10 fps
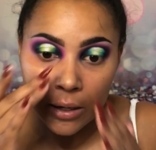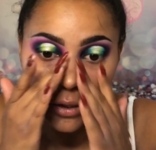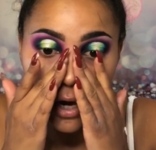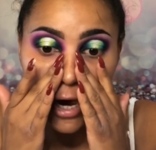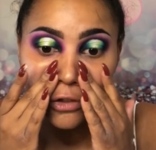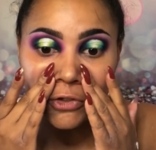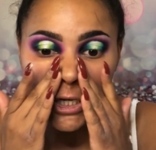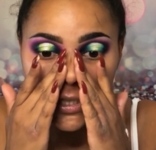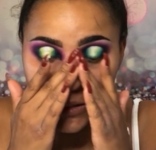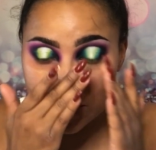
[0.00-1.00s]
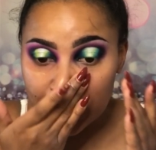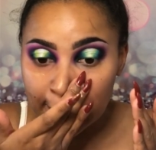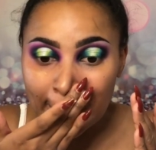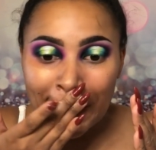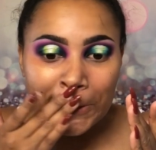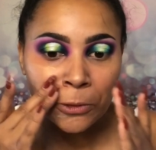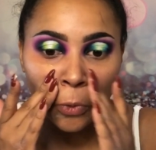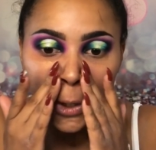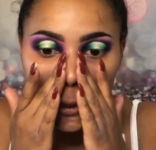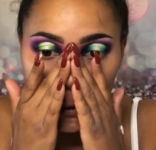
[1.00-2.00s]
it hydrates the skin as
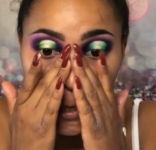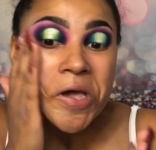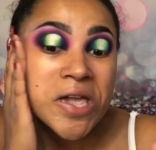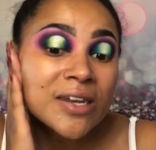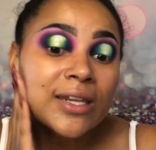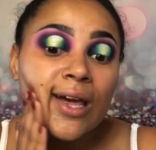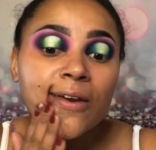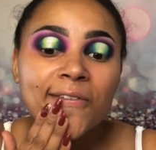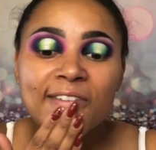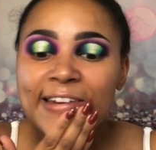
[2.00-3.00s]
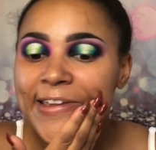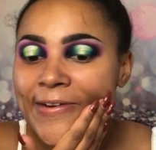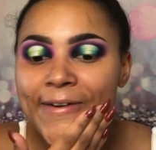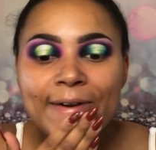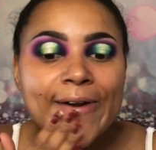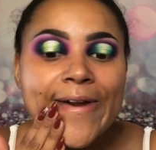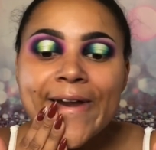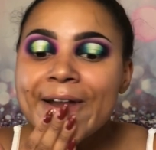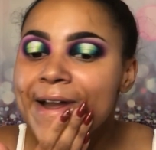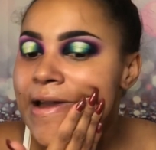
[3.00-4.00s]
well. In another video,
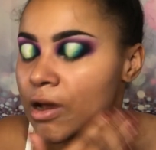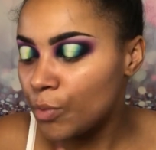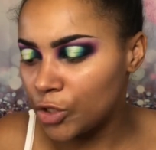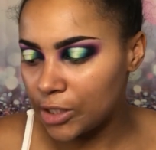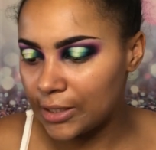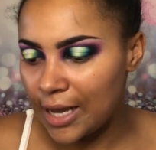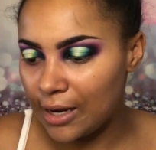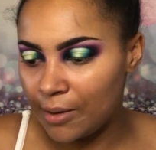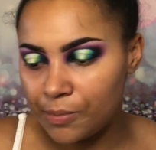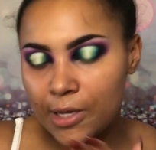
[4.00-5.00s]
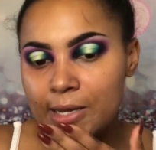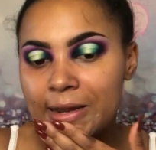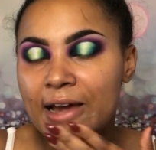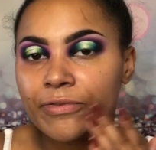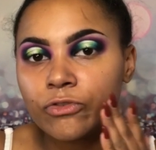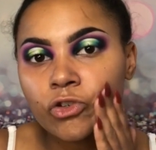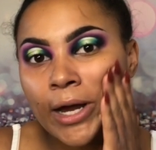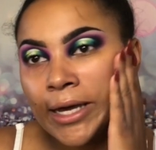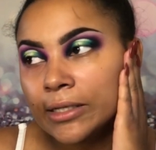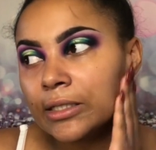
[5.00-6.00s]
which is not up yet, I've
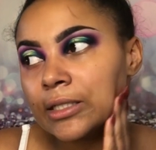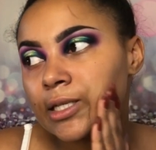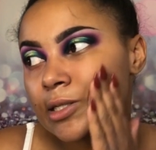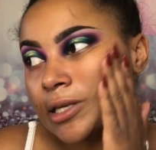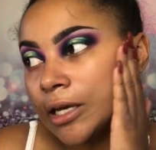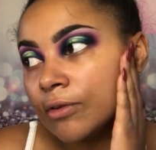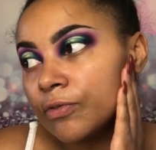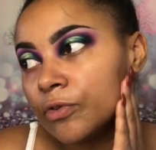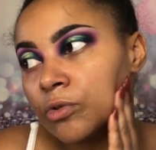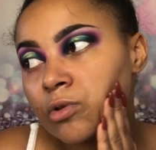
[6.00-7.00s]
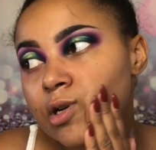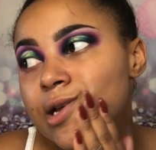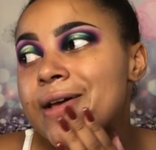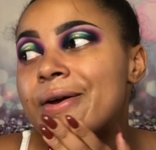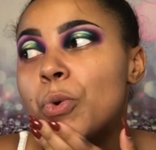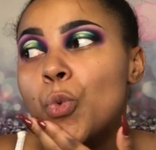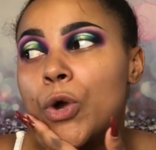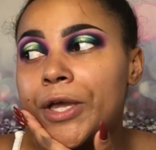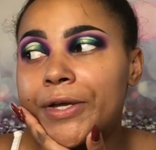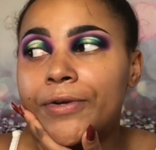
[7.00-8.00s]
tried the skin food
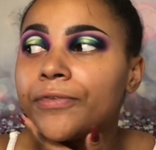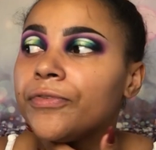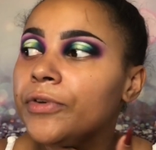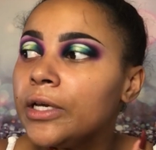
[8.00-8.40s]
with